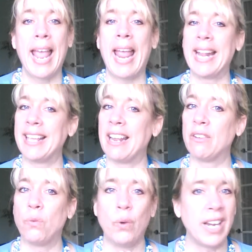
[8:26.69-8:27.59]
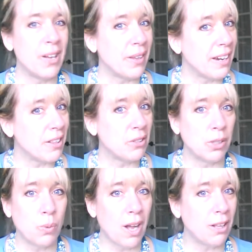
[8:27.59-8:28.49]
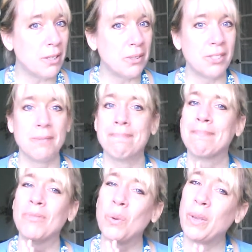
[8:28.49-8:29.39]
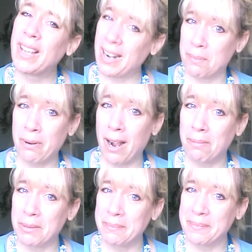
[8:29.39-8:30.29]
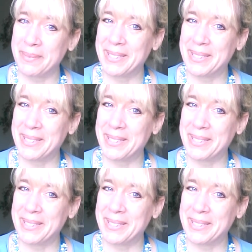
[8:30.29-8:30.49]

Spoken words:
And again, if we don't hear those swallows, we got a problem.